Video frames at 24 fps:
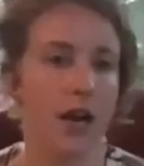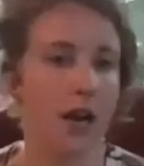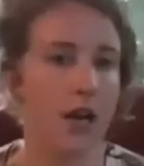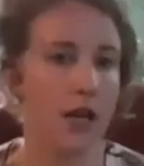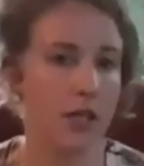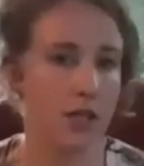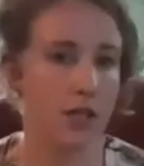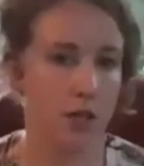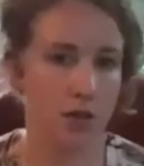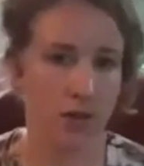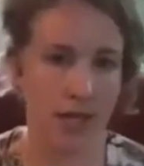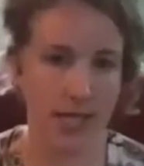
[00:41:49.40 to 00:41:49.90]
at the
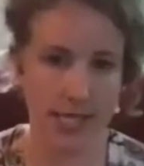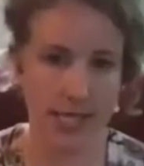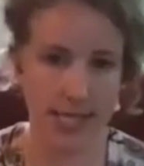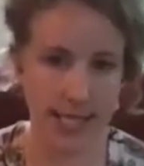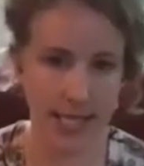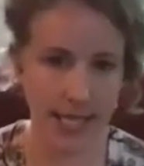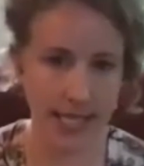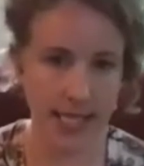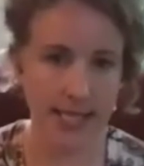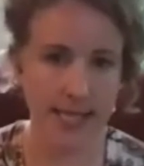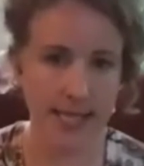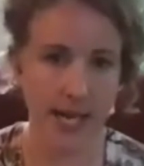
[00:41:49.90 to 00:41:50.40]

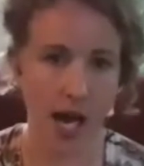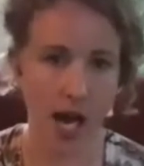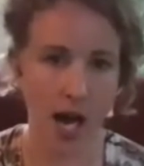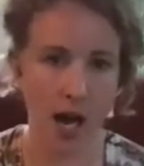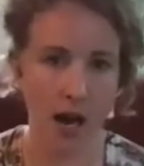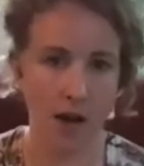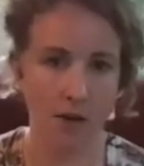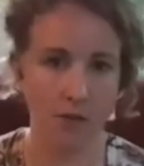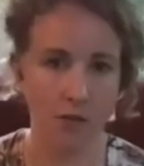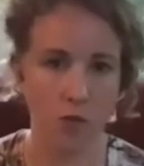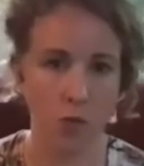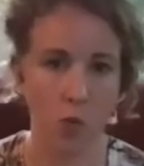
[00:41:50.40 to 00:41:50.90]
characteristics
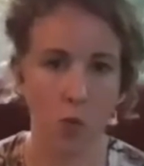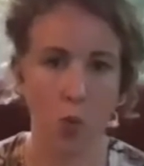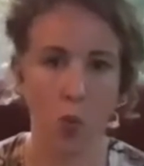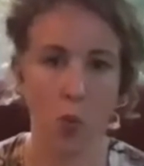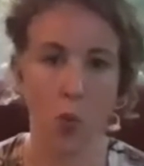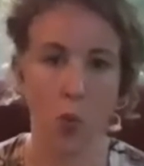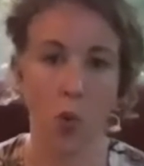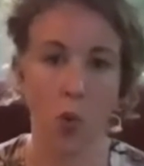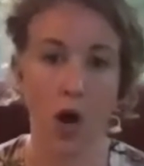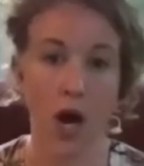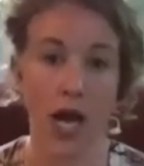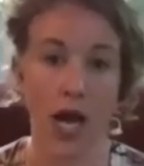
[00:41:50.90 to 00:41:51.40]
of
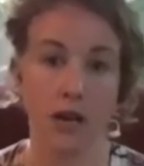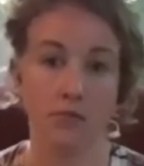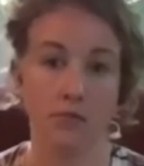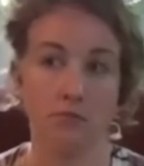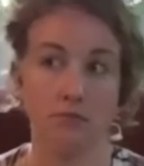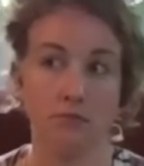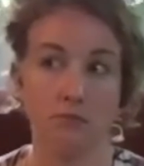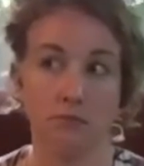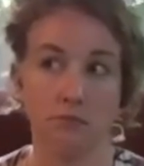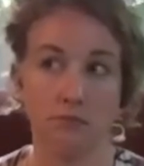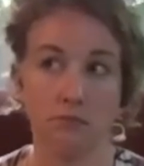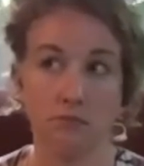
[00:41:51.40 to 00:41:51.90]
what
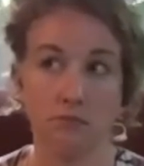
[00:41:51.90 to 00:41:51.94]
